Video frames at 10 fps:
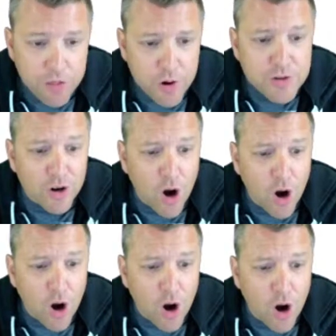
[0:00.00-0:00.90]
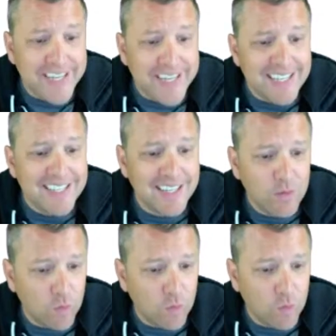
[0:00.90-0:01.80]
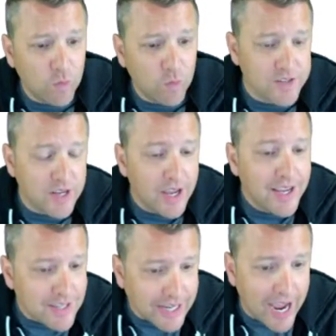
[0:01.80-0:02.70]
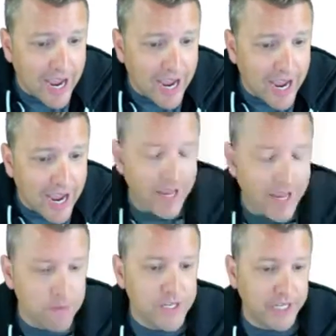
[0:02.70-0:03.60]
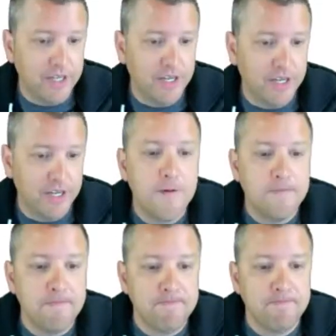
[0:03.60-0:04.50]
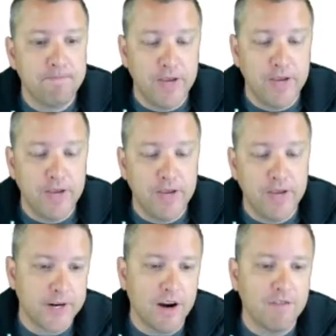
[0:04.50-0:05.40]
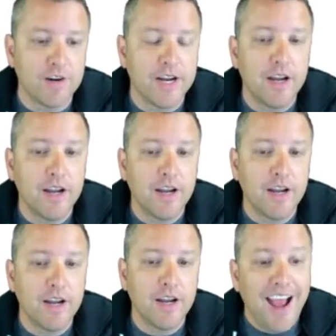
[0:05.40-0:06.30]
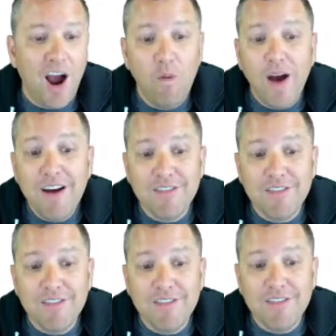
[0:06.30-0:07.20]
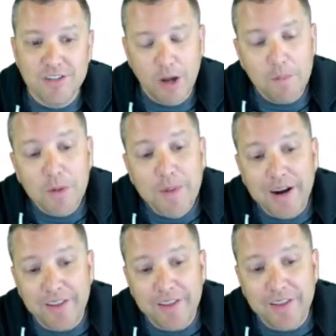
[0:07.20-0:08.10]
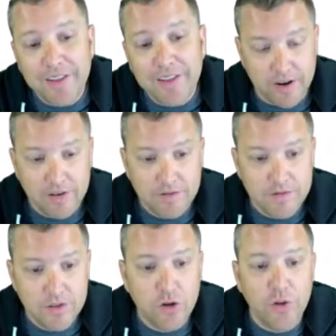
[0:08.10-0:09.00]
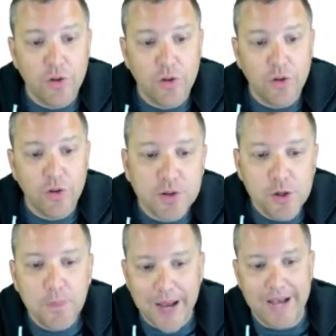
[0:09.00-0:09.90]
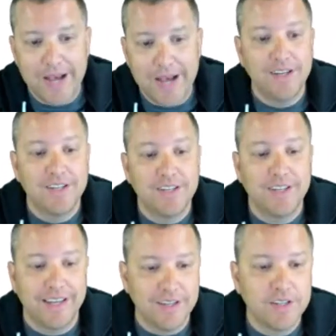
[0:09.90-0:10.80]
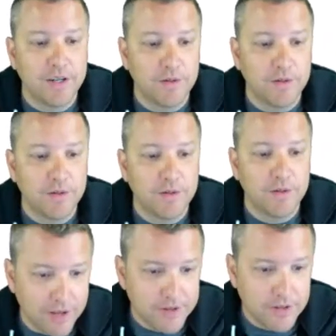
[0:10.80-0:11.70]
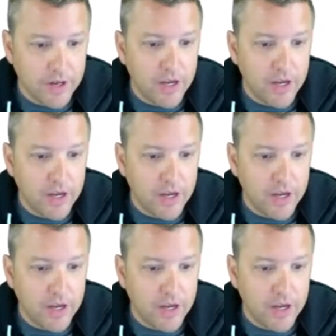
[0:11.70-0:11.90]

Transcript: Those are all decent ways to calculate MTTR, mean time to recovery. However, some are better than the other. So the absolute best is incident response.